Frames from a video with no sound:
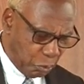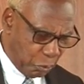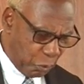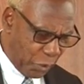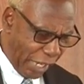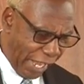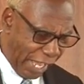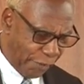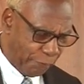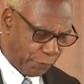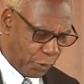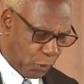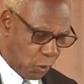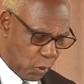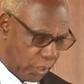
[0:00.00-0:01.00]
we have
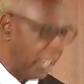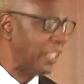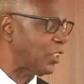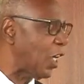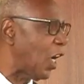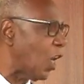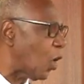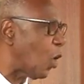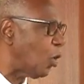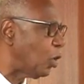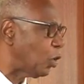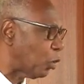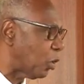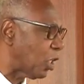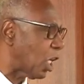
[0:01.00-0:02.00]
to look at our
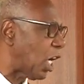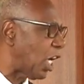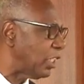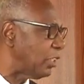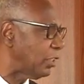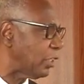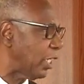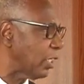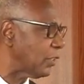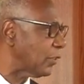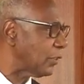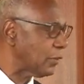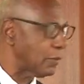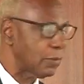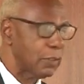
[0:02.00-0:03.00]
cultural
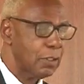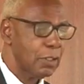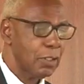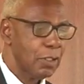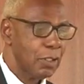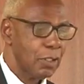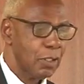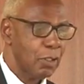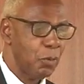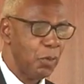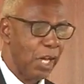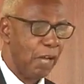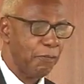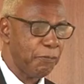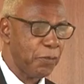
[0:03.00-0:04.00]
context.
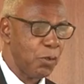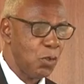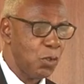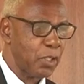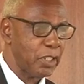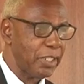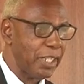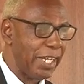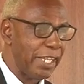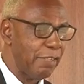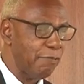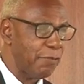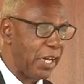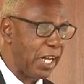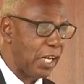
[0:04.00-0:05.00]
We have to look at our
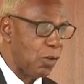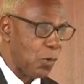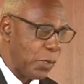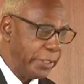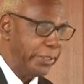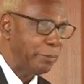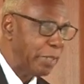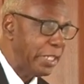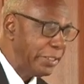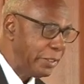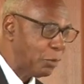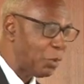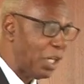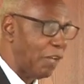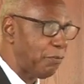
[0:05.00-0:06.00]

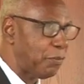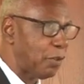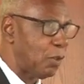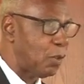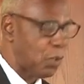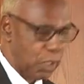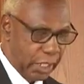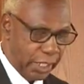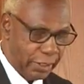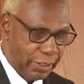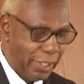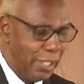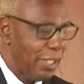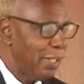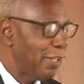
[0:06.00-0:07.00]
environment. We have to look
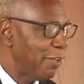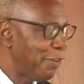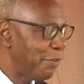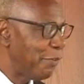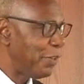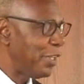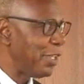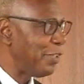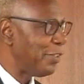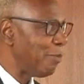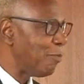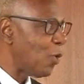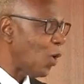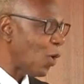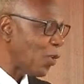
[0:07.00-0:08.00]
at the
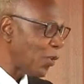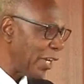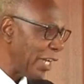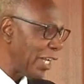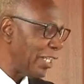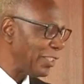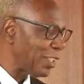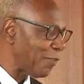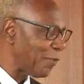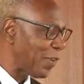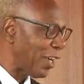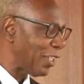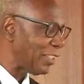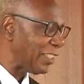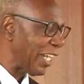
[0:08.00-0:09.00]
mores of
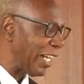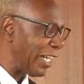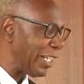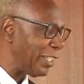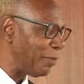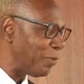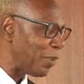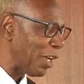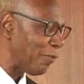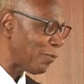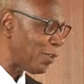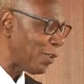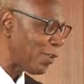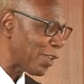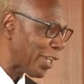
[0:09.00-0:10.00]
our time. We have to
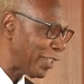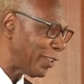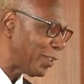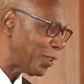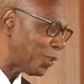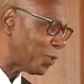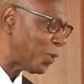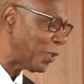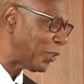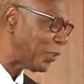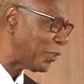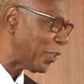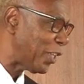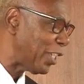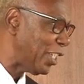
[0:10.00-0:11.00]
look at the
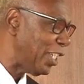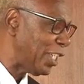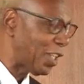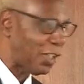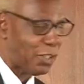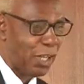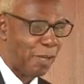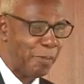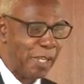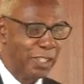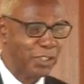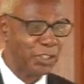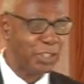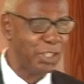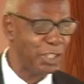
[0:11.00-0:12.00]

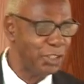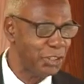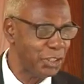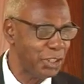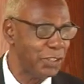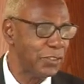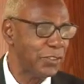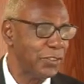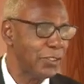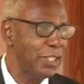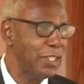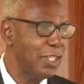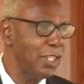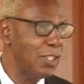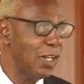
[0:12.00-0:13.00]
socio-economic changes
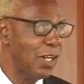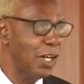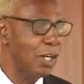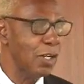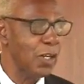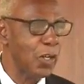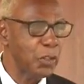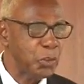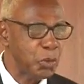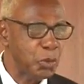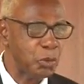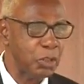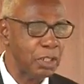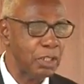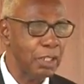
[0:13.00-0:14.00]
in our
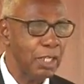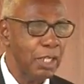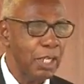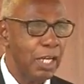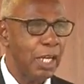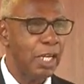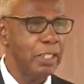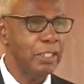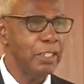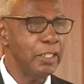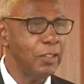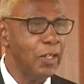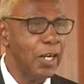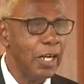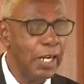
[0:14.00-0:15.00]
country, and
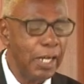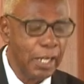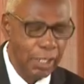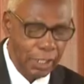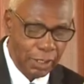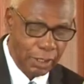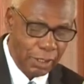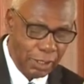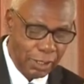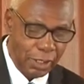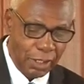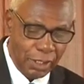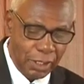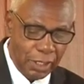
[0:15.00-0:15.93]
in our